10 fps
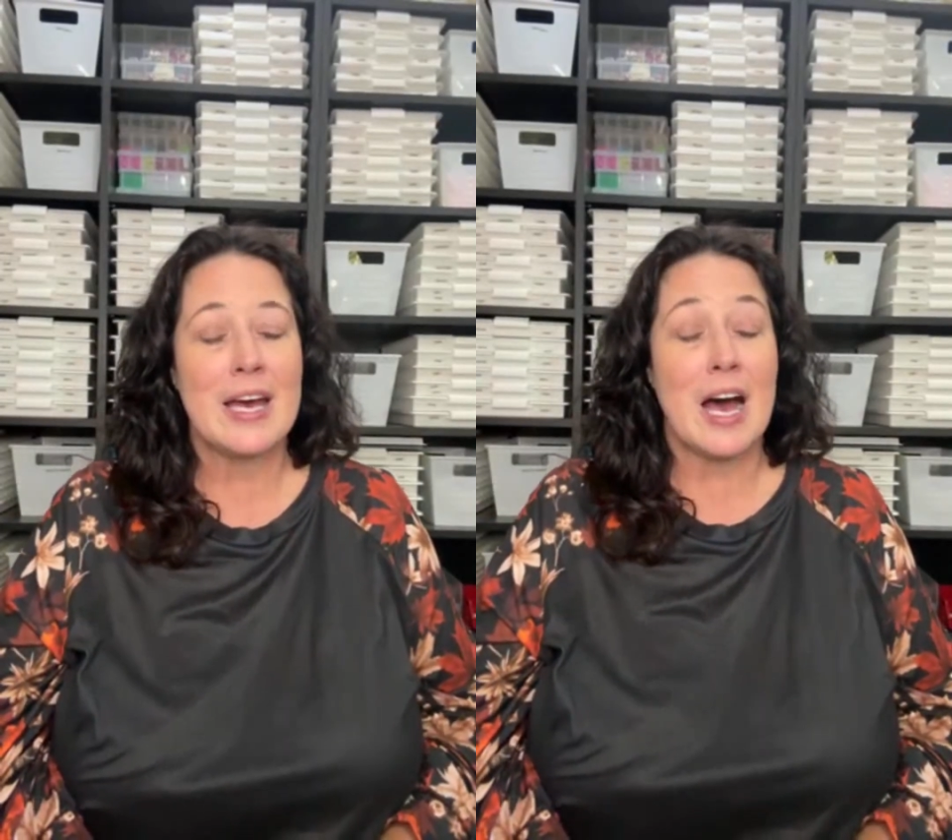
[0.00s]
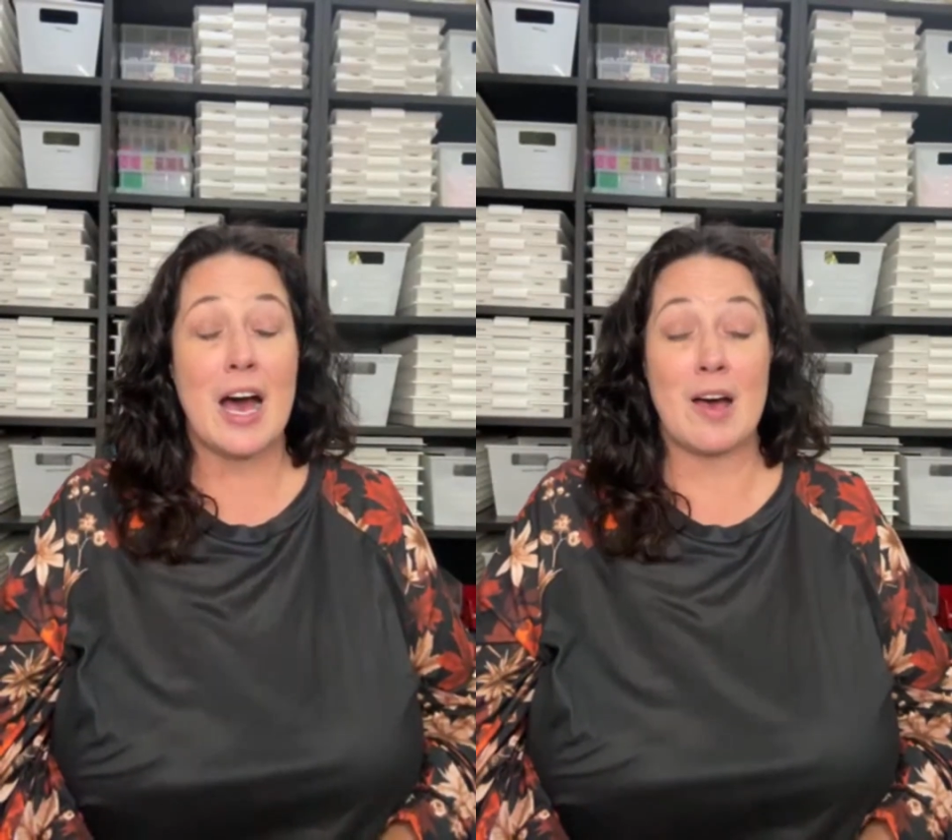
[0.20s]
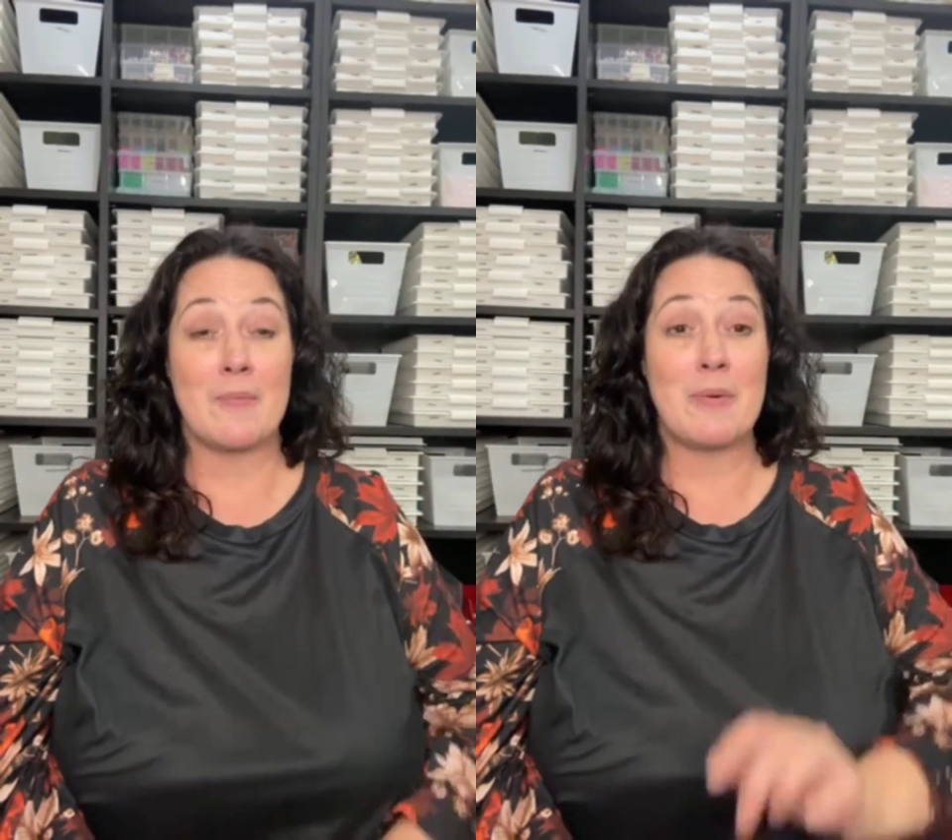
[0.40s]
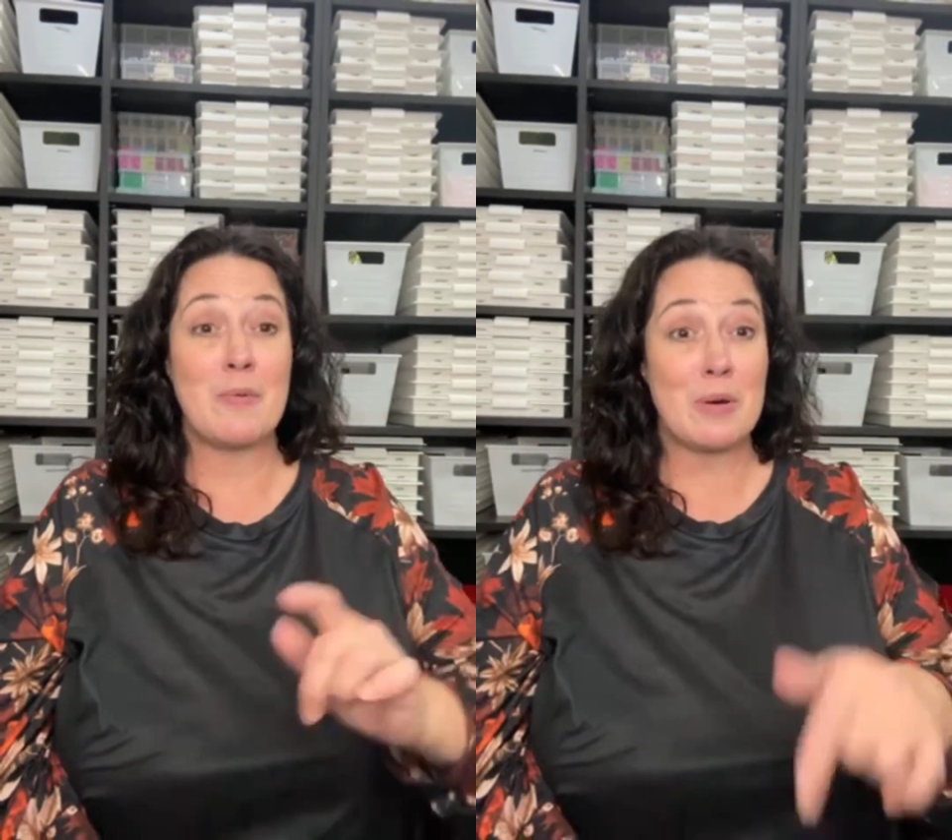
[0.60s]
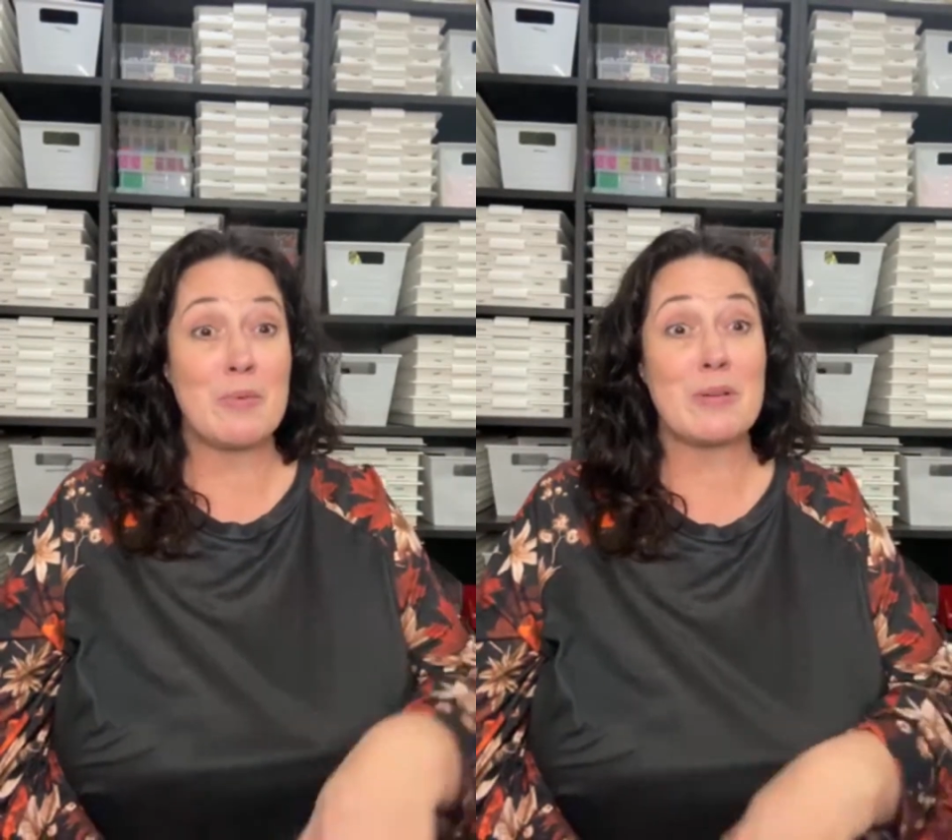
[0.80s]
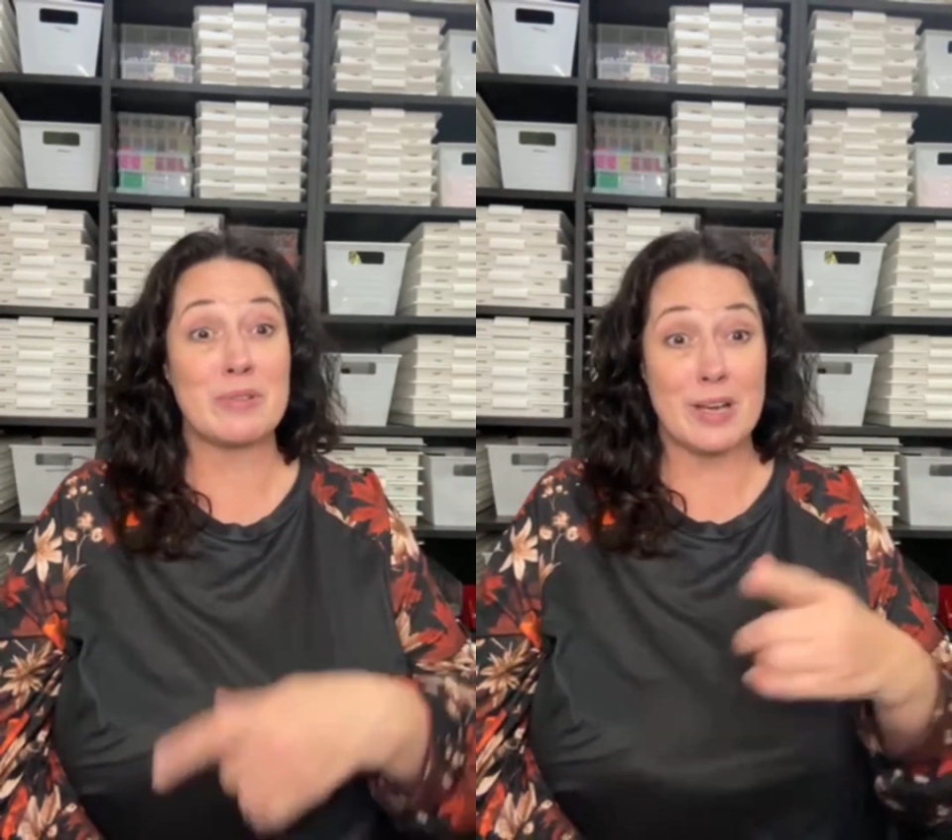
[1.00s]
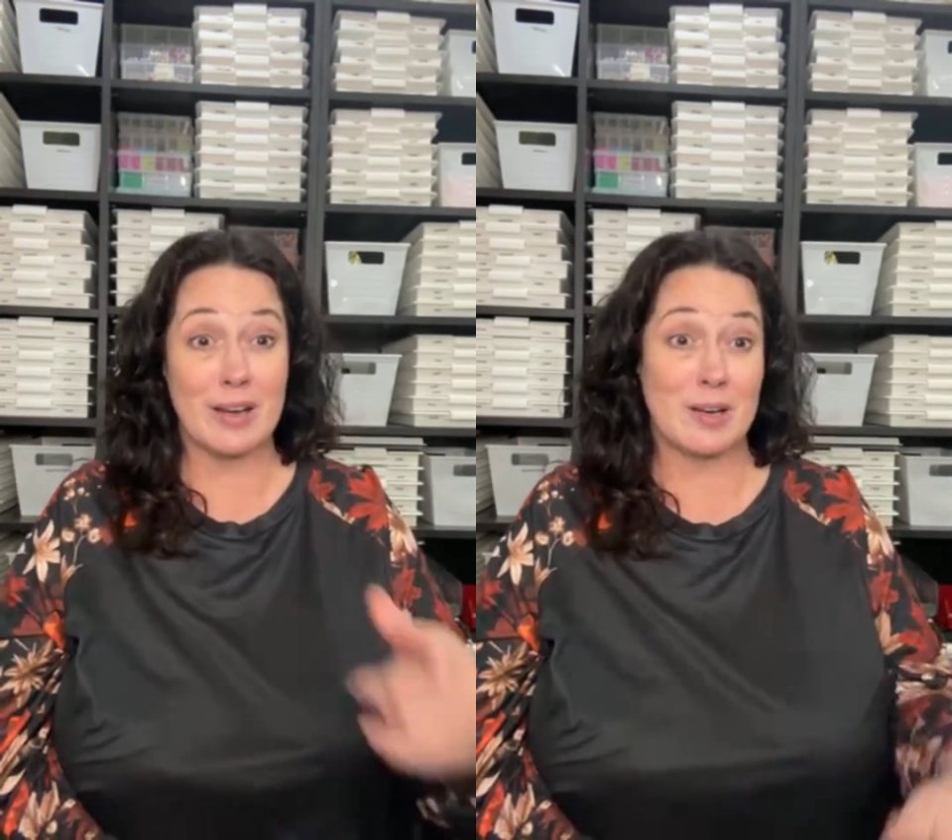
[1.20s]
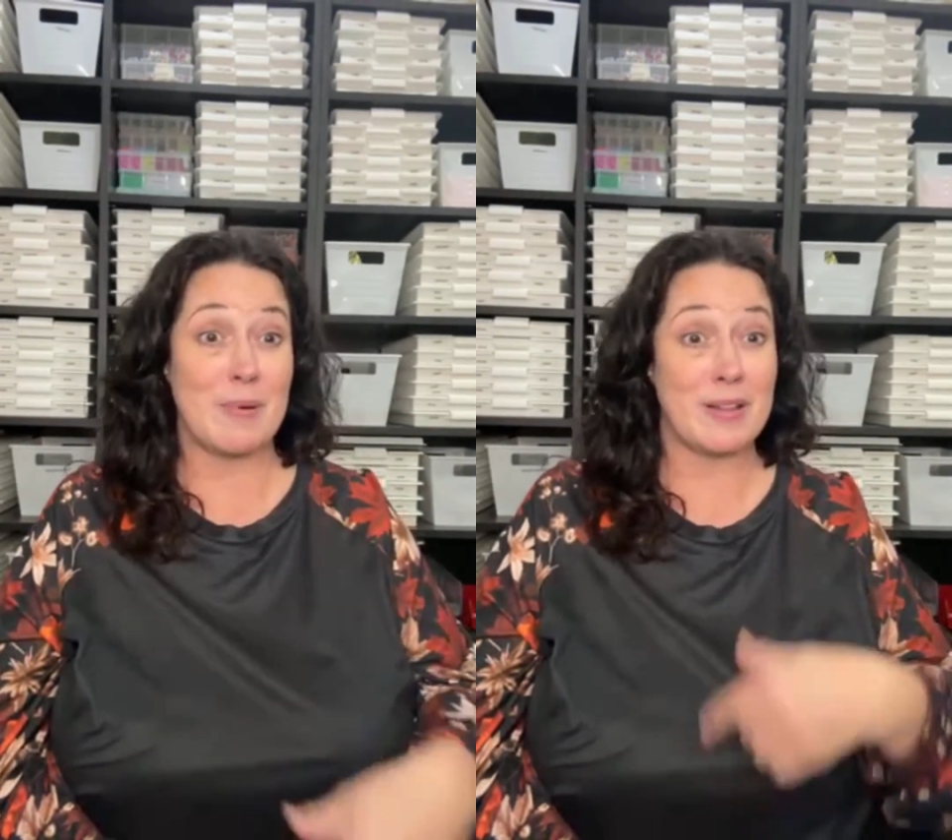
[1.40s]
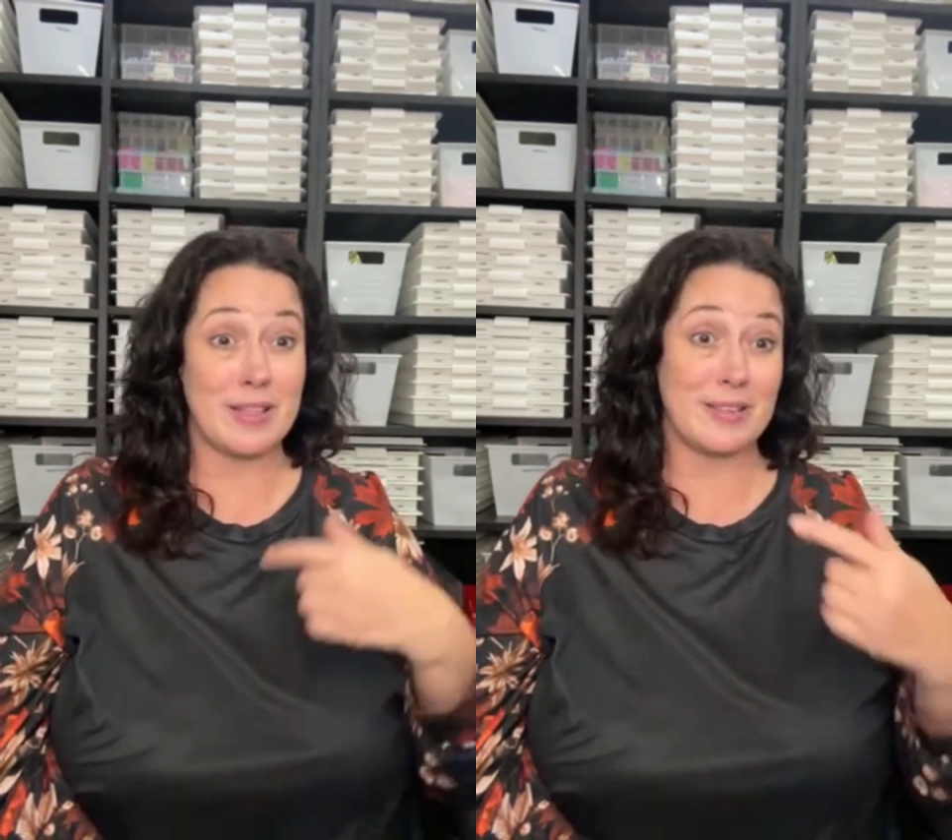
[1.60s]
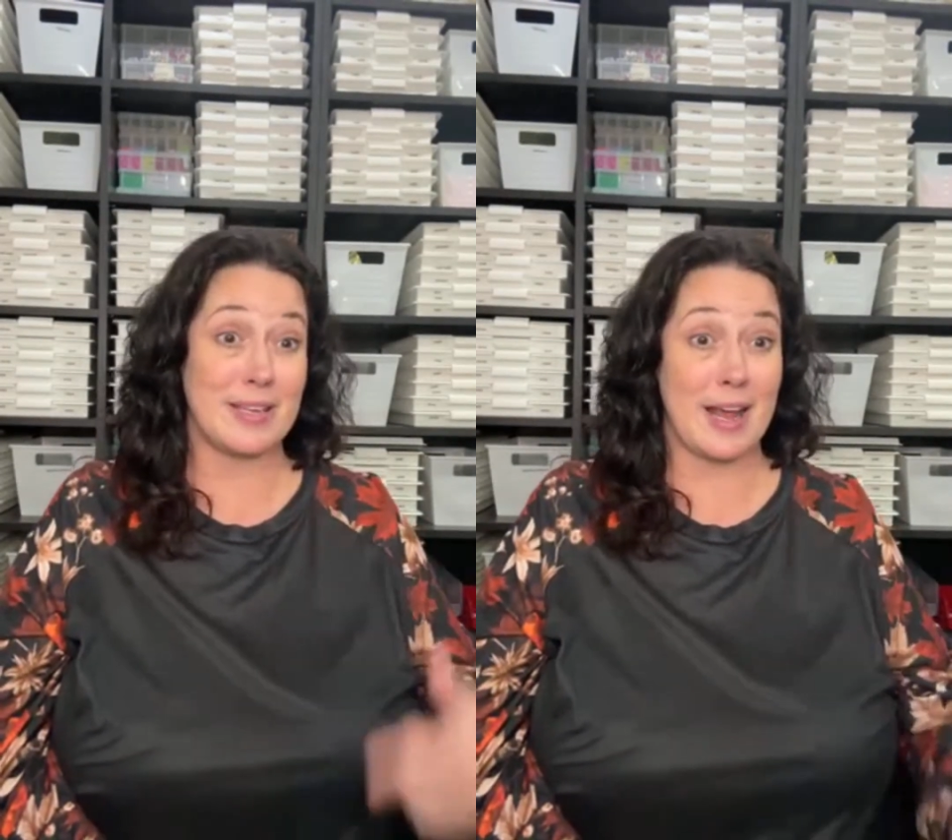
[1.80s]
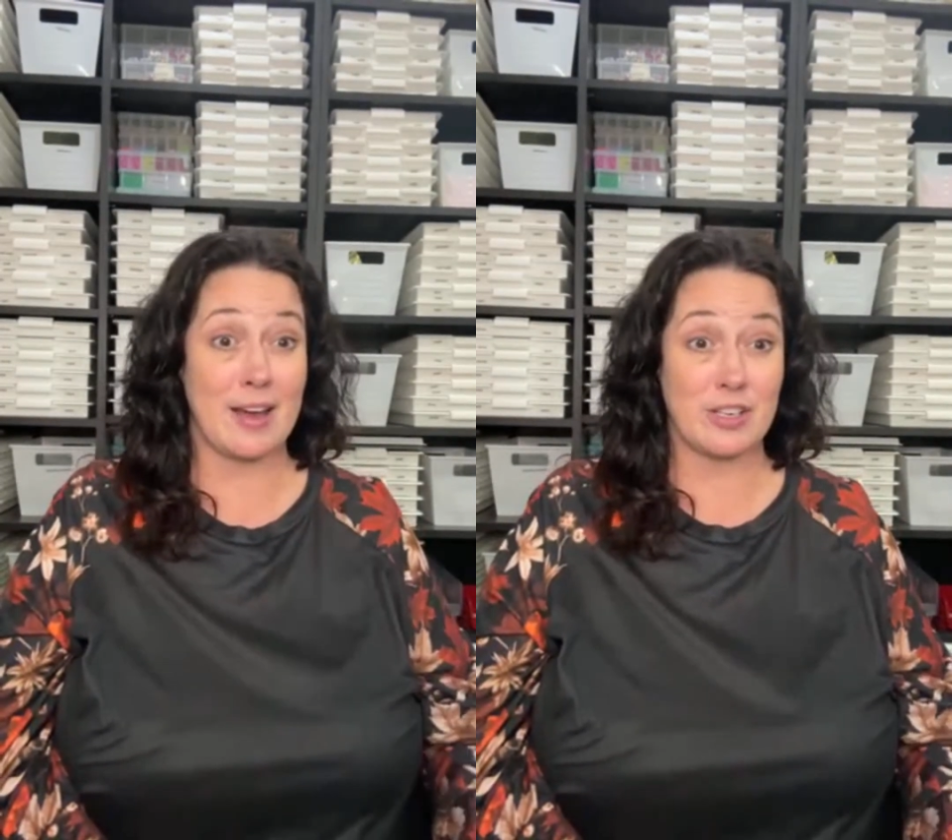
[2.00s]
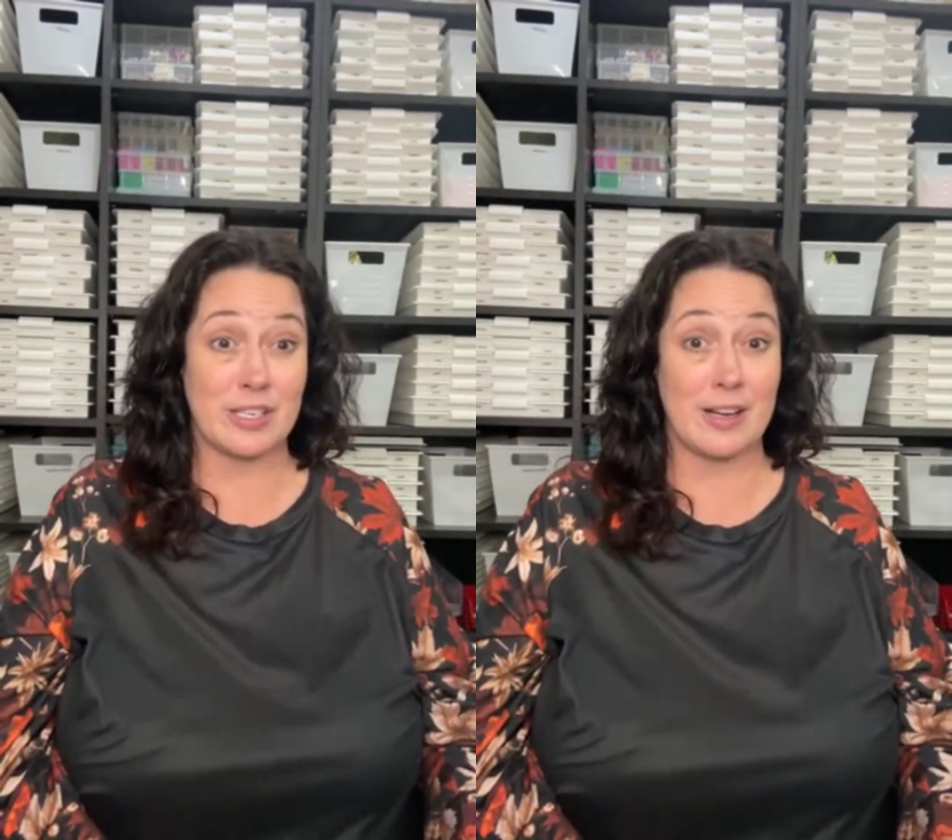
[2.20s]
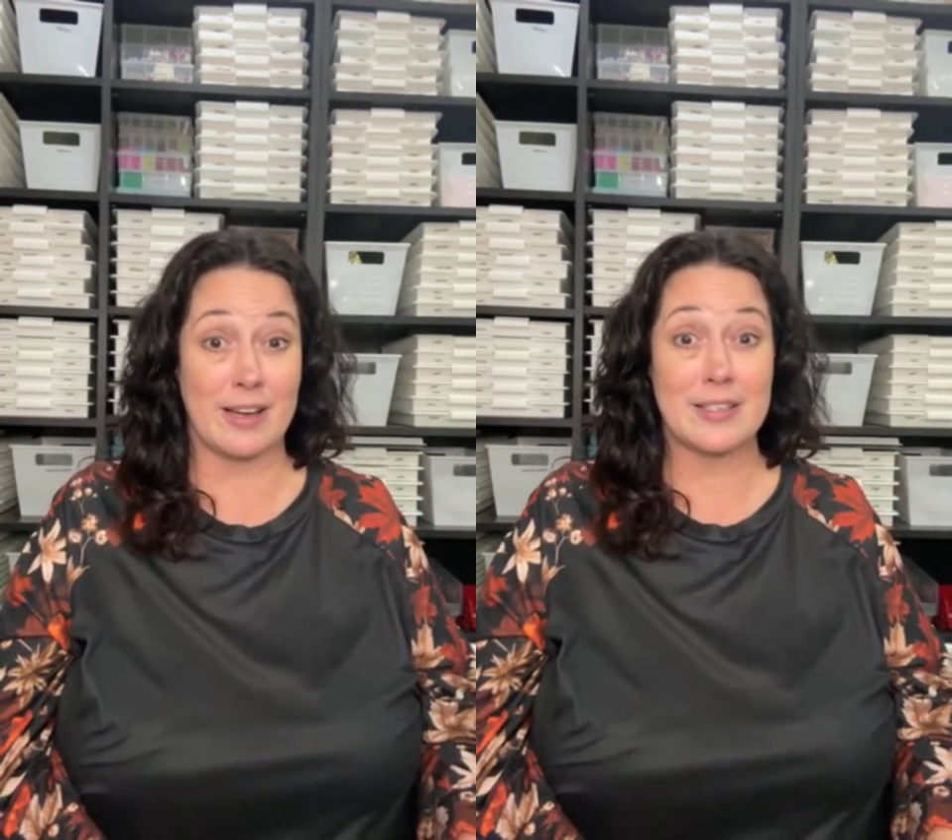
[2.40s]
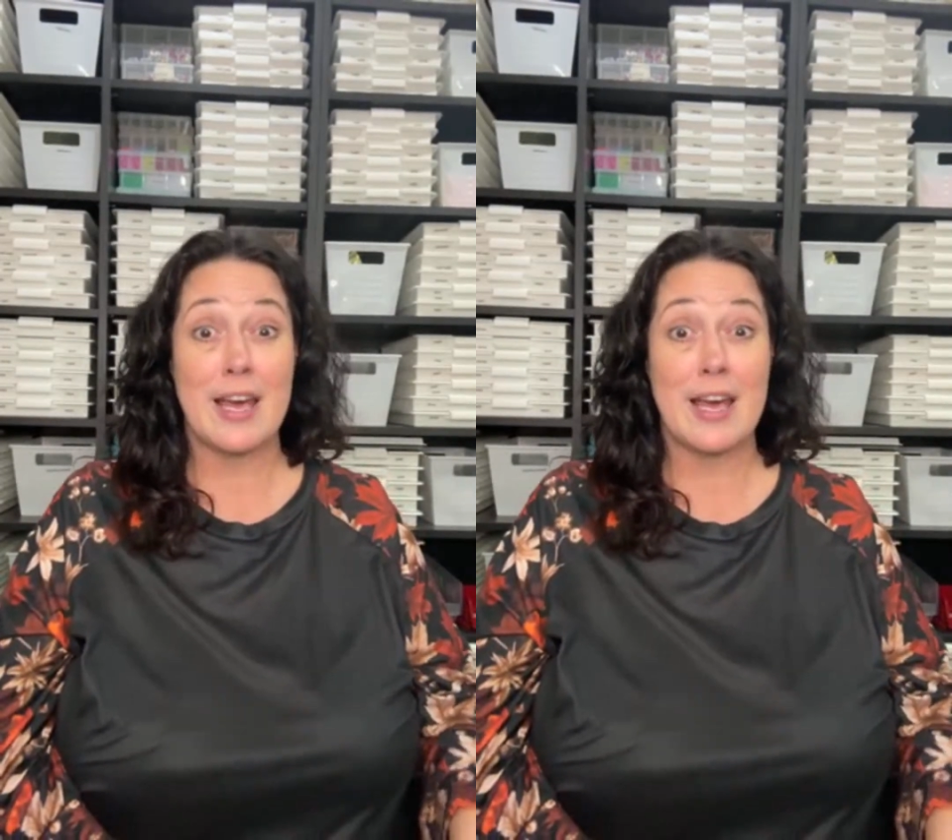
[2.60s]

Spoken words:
But when we were talking about things that Ashley does,